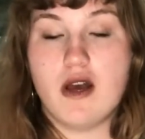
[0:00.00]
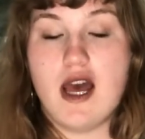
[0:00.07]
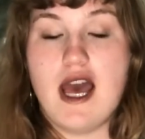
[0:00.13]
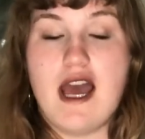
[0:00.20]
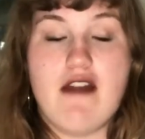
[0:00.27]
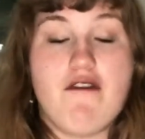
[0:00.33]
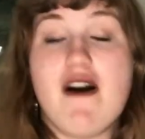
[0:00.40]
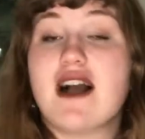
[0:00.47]

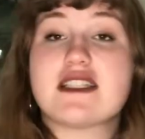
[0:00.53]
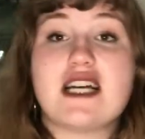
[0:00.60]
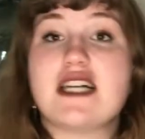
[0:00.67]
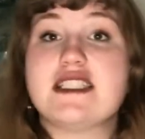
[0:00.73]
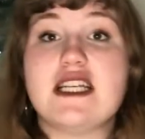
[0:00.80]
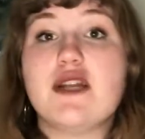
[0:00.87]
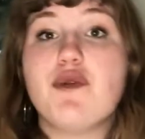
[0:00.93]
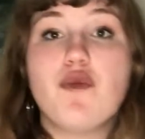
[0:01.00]
In fact, I
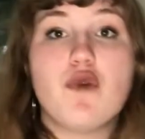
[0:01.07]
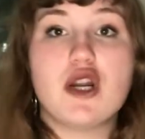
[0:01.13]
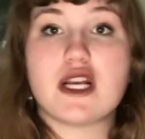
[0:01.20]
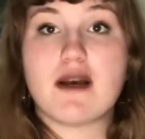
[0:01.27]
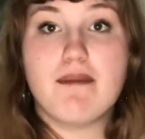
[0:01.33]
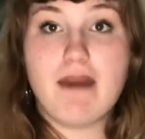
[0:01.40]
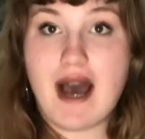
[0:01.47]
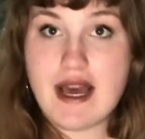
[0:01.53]
didn't even want to
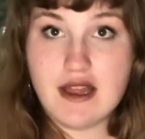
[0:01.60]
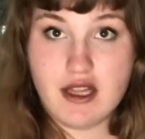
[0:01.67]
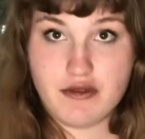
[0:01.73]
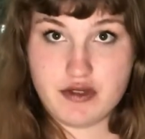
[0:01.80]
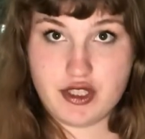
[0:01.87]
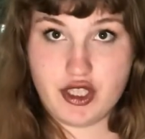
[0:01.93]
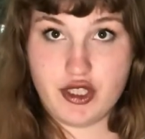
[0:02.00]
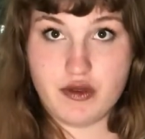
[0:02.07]
combine
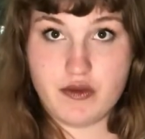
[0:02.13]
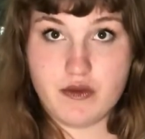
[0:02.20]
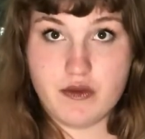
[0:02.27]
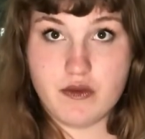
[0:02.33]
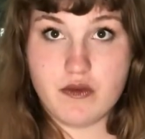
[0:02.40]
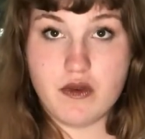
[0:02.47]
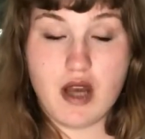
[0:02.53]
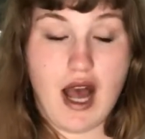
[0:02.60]
those two.
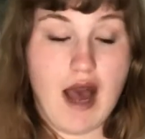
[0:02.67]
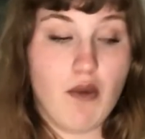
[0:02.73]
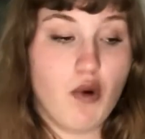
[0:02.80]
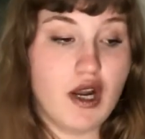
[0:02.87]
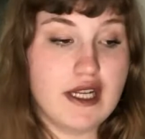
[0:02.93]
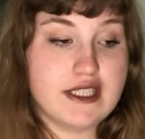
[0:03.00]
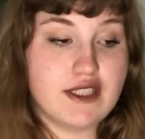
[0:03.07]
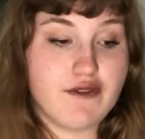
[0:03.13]
I
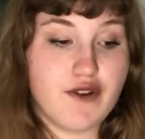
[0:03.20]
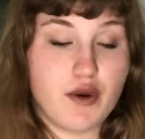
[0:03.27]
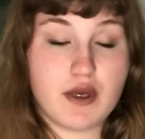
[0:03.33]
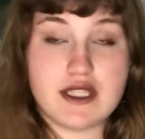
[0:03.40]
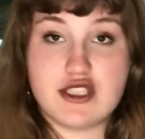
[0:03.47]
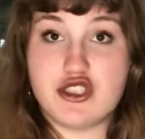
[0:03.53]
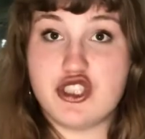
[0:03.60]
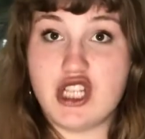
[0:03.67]
wanted to
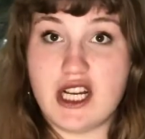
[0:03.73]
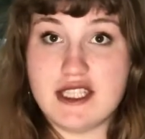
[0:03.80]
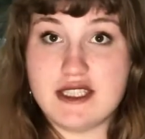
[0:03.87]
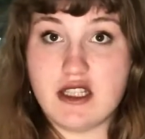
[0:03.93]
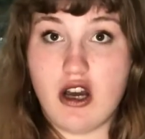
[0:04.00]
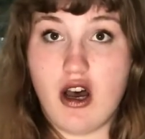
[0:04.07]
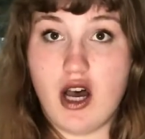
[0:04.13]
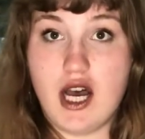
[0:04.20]
focus
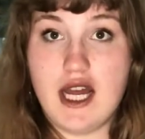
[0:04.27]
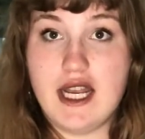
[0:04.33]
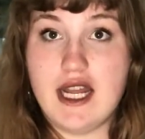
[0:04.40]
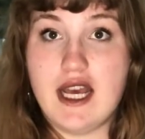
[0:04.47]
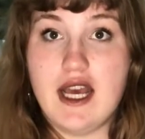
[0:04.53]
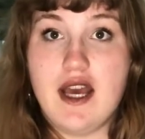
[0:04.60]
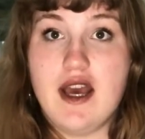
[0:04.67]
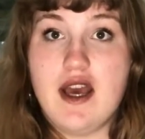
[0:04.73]
just on
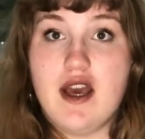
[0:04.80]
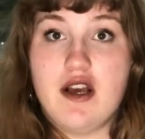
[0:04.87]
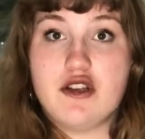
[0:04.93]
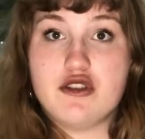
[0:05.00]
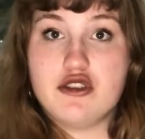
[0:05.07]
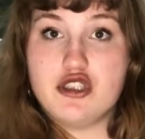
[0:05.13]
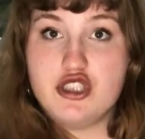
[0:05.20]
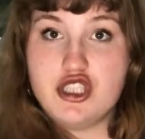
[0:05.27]

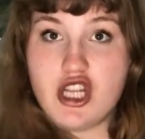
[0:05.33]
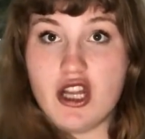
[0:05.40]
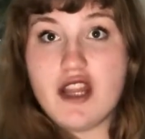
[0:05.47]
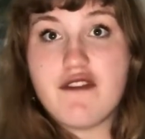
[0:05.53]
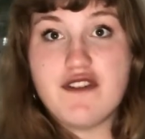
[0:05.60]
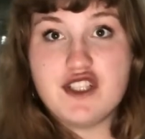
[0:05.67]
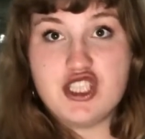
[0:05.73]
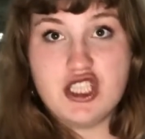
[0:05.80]

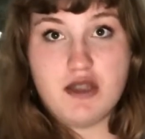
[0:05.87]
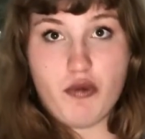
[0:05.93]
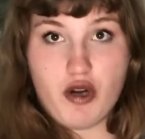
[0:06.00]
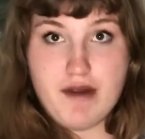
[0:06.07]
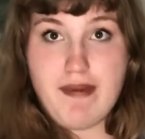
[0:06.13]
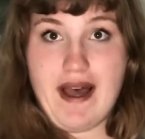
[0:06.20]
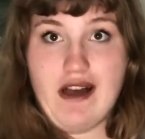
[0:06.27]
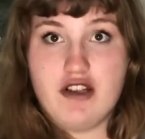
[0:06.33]
jellyfish in the
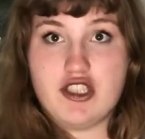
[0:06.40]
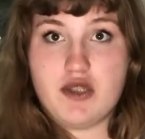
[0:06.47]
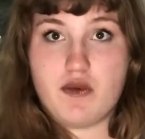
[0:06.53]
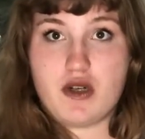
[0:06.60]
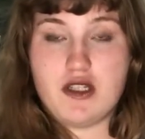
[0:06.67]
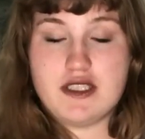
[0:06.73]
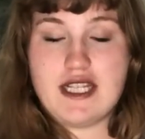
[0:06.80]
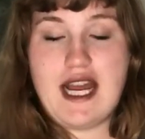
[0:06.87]
marine biology
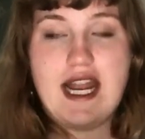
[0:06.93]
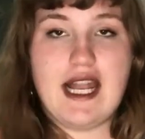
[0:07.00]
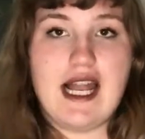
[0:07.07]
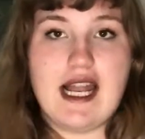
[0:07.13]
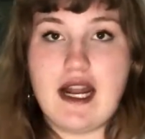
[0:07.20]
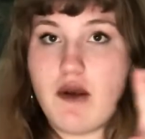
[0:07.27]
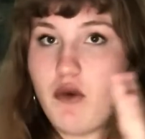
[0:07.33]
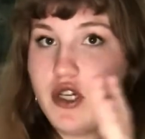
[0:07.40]
world, and
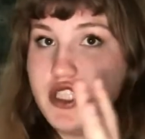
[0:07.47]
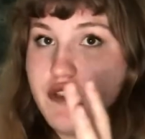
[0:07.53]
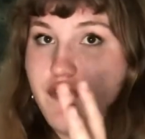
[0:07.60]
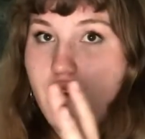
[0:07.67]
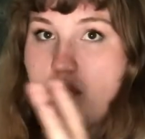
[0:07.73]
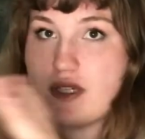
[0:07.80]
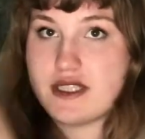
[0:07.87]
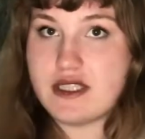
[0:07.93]
then I wanted to
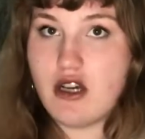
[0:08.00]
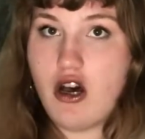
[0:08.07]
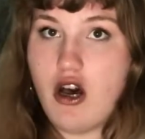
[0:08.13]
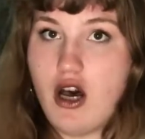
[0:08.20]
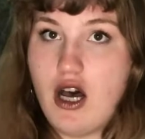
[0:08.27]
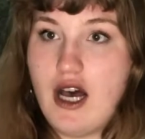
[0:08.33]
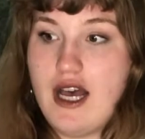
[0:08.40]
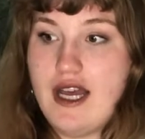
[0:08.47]
focus
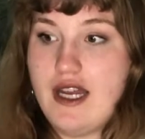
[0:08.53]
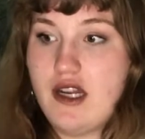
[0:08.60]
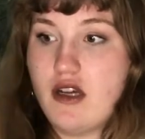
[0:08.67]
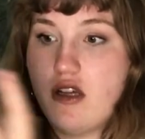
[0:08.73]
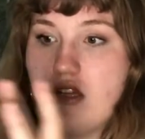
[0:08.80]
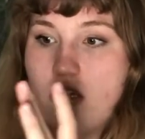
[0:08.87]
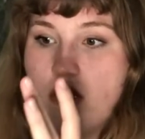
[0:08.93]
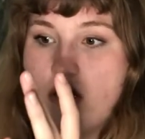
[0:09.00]
on
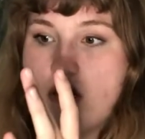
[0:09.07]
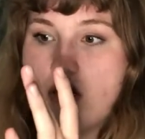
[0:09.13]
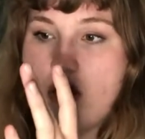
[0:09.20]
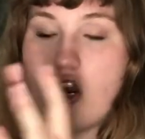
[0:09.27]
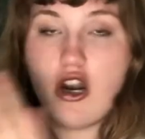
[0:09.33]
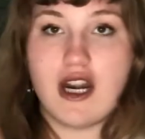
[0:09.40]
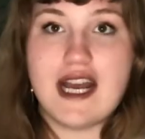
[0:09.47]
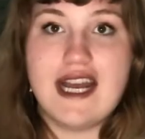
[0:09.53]

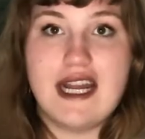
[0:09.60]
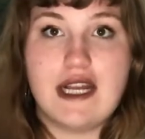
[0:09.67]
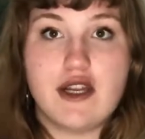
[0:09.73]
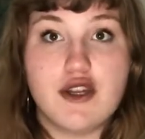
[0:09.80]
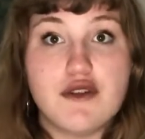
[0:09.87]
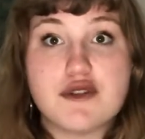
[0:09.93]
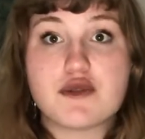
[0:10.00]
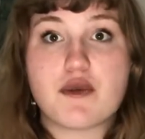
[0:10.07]
hard-hitting
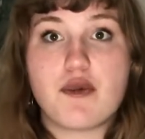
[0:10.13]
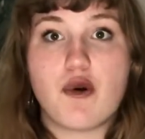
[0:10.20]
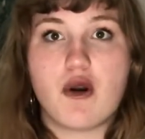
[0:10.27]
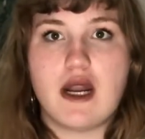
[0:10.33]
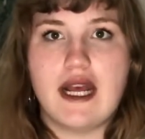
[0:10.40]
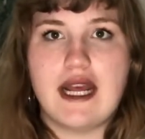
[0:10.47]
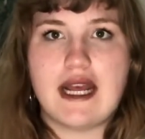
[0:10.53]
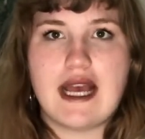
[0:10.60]
news
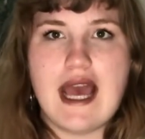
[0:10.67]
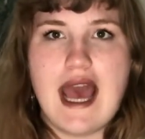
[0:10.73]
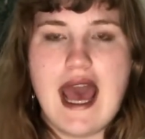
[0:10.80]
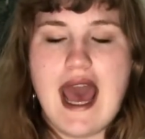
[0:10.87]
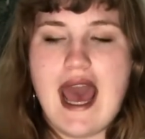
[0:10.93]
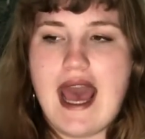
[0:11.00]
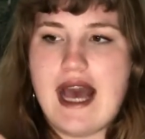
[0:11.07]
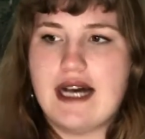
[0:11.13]
reporting,
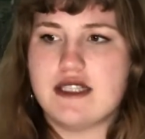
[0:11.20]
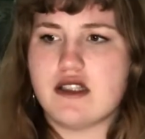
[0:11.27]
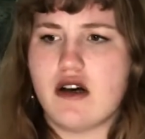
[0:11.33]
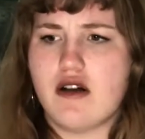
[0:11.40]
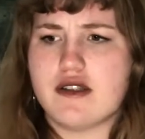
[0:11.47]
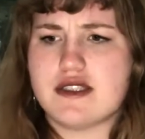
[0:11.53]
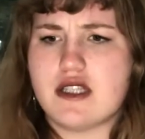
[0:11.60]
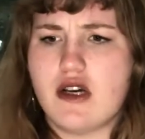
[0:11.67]
and
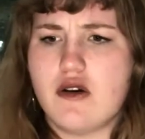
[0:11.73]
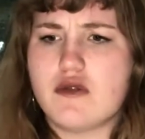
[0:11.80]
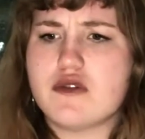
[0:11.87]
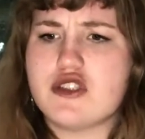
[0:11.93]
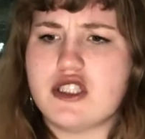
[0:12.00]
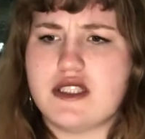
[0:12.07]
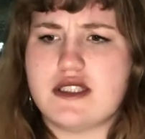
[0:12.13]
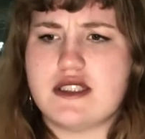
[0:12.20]
also
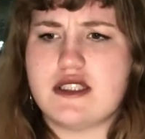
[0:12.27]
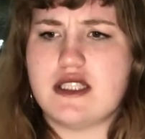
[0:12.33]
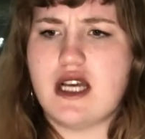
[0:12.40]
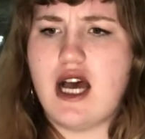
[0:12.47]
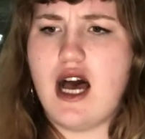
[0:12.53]
just